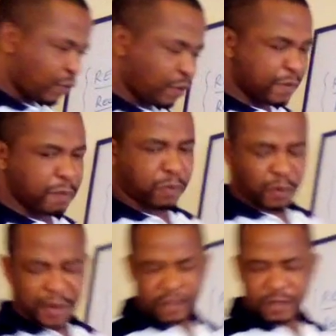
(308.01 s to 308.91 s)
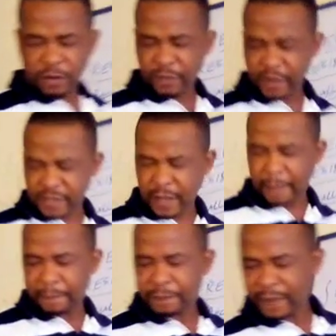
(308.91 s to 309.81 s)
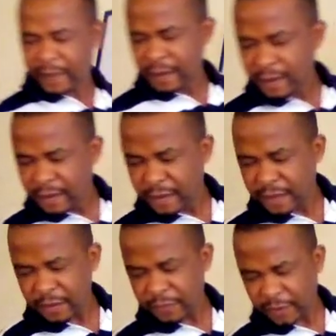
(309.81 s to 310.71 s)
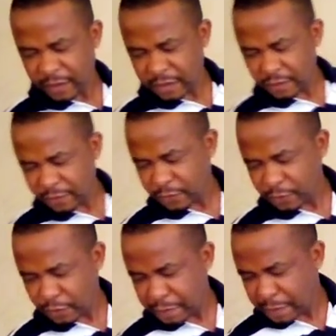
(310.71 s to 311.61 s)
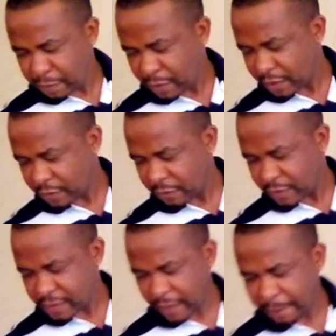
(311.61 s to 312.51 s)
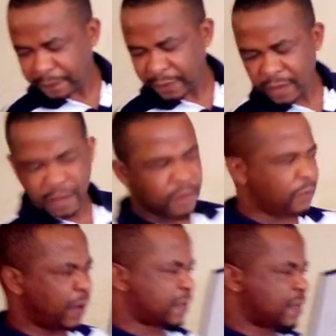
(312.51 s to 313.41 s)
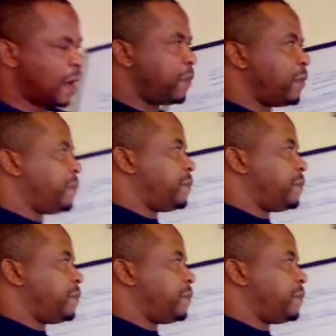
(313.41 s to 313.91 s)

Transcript: will be product over sum. The effective will be product over sum. For example,